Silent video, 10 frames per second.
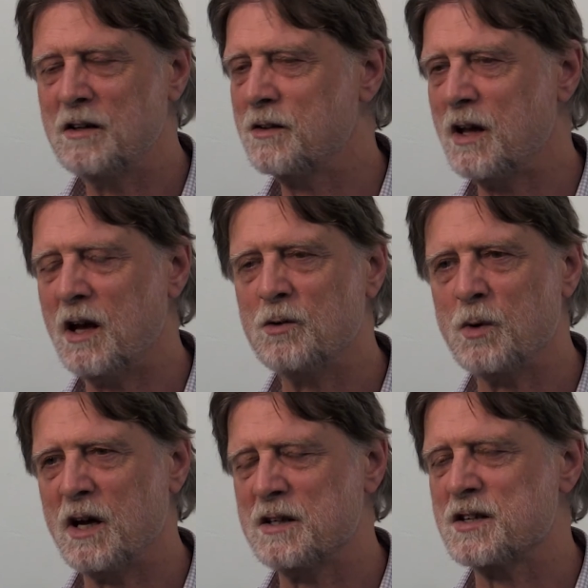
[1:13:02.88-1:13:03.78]
and at the end
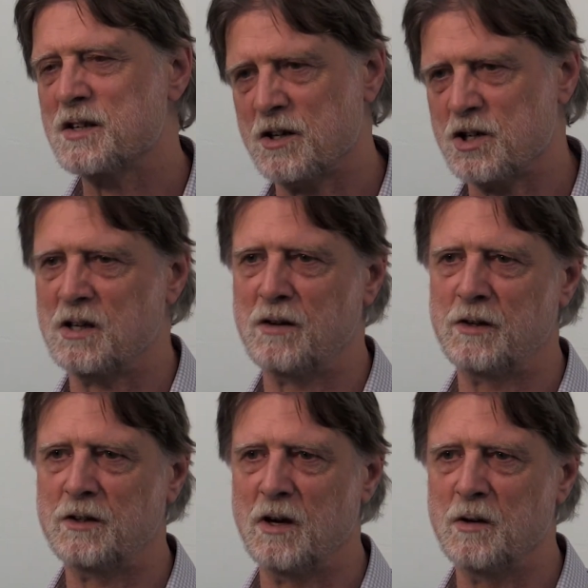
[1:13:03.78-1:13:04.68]
we had such a
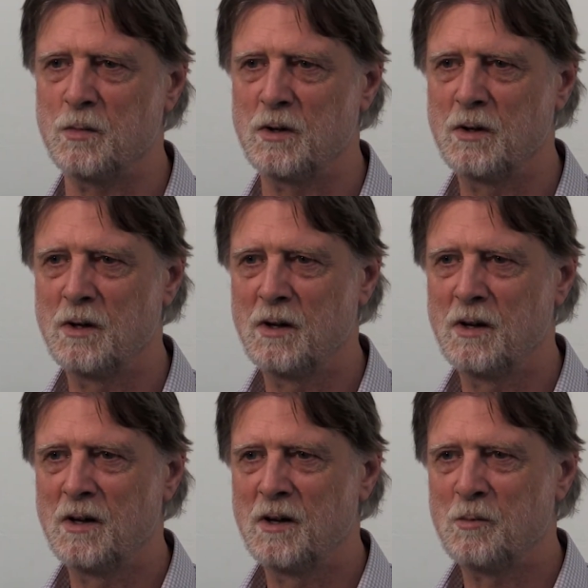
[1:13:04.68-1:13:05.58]
lovely time
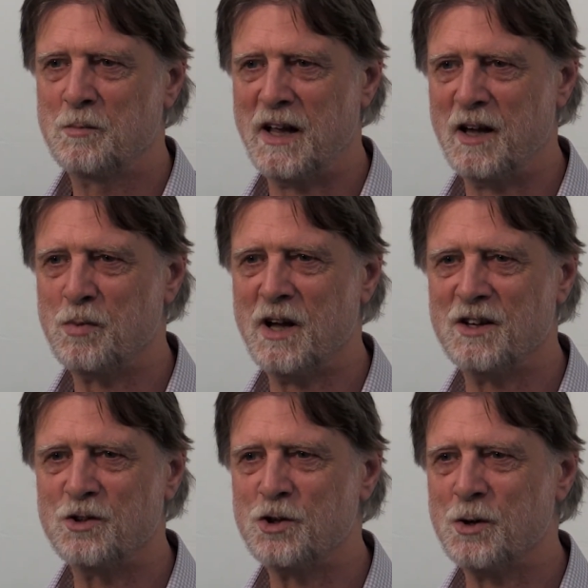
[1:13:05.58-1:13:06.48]
playing
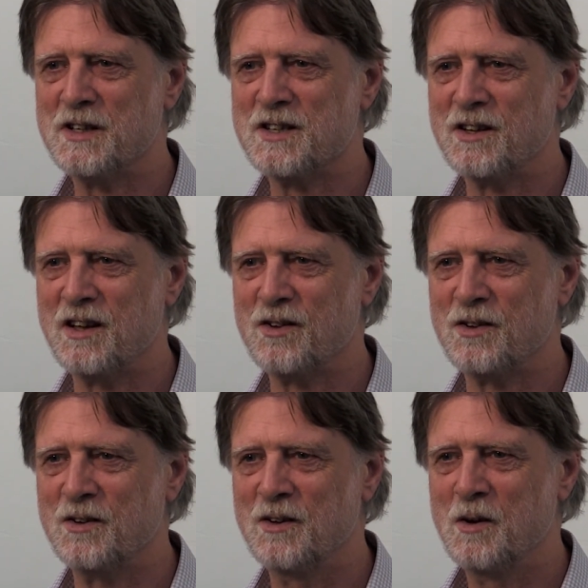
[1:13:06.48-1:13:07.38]
piano duets
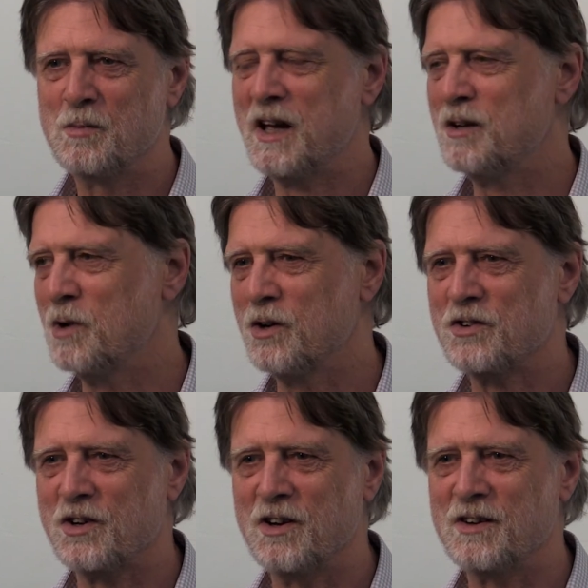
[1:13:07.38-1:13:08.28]
together, playing
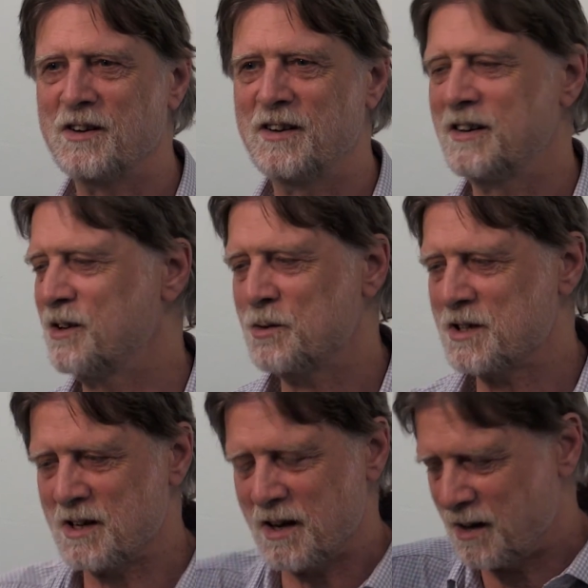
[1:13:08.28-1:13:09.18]
Mozart, and it
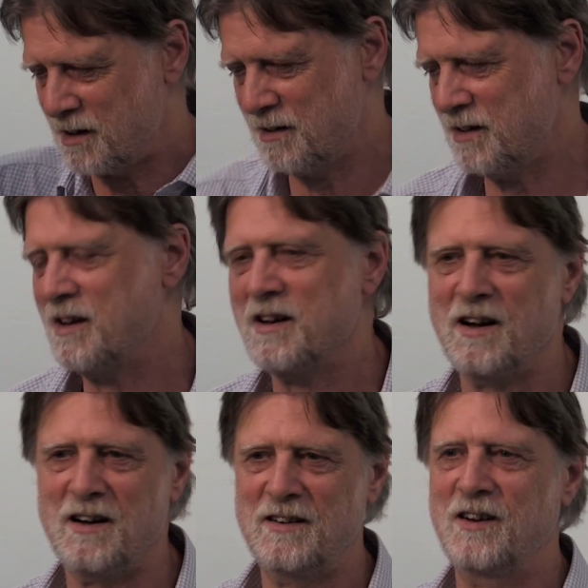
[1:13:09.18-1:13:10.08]
was like, yeah,
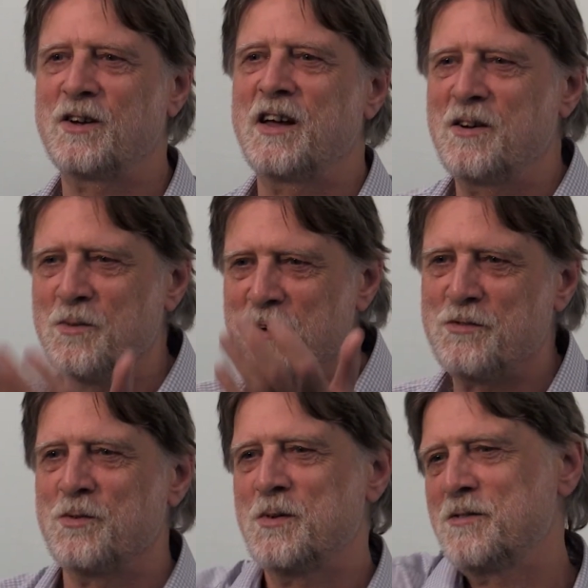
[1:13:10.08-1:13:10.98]
okay,
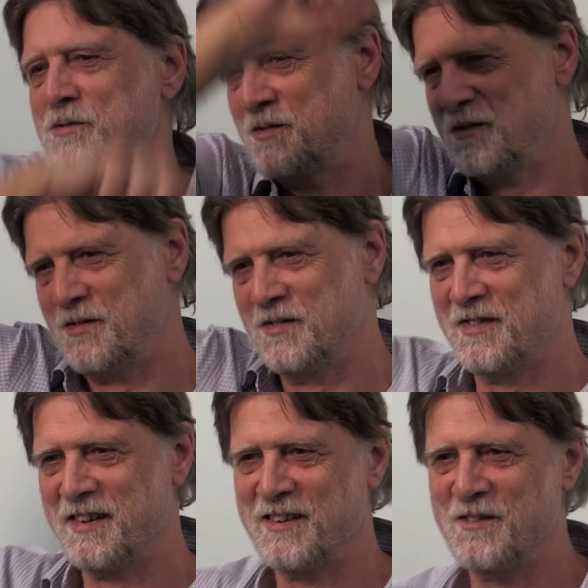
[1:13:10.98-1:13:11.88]

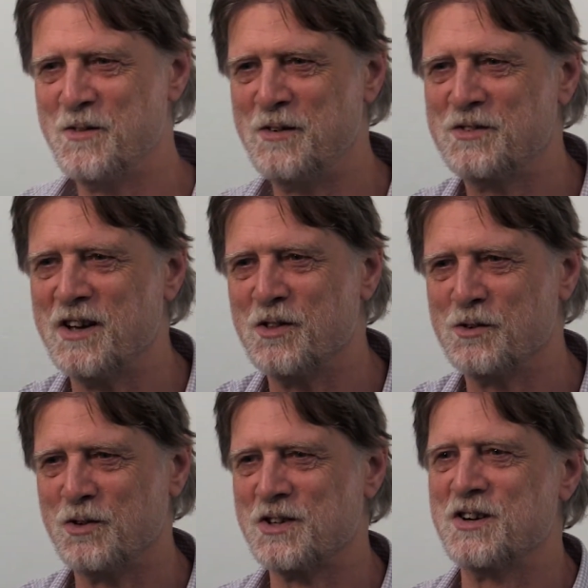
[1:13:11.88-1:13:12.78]
we've done the
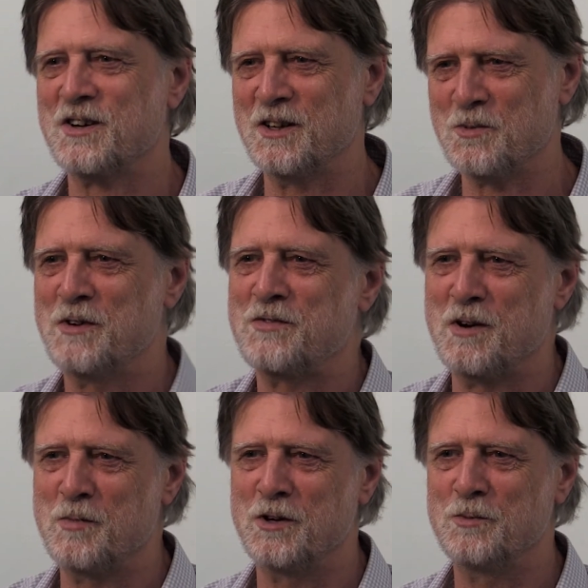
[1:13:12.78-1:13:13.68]
full circle and we've
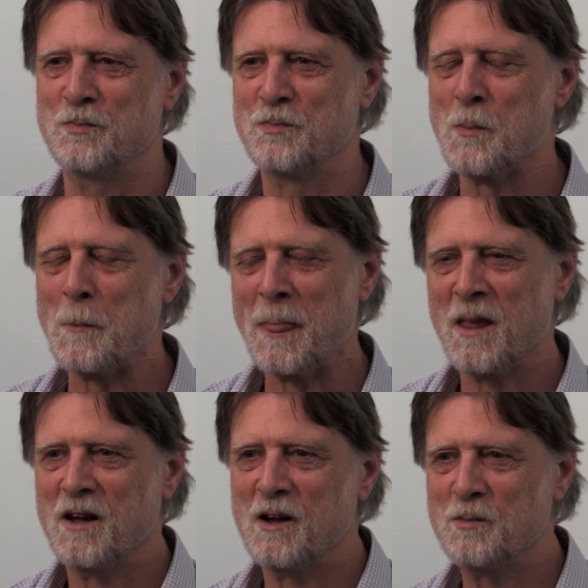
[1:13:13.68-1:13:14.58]
come home.
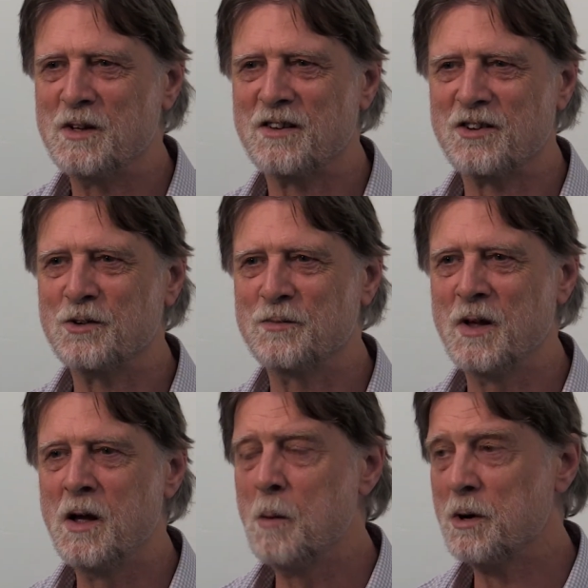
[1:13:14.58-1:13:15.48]
I mean, so,
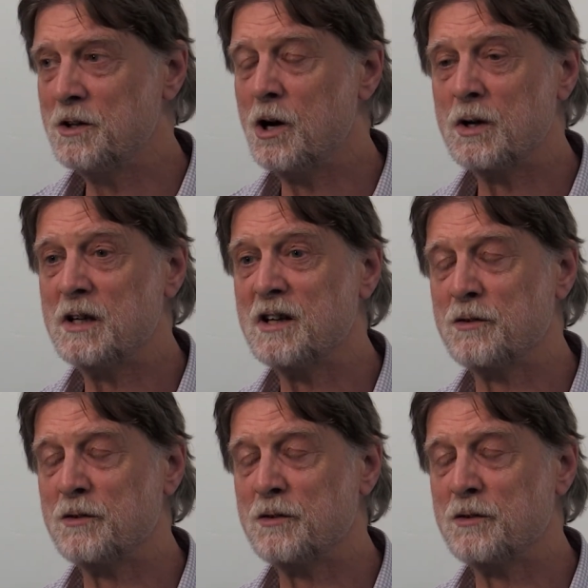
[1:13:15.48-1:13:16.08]
but no, he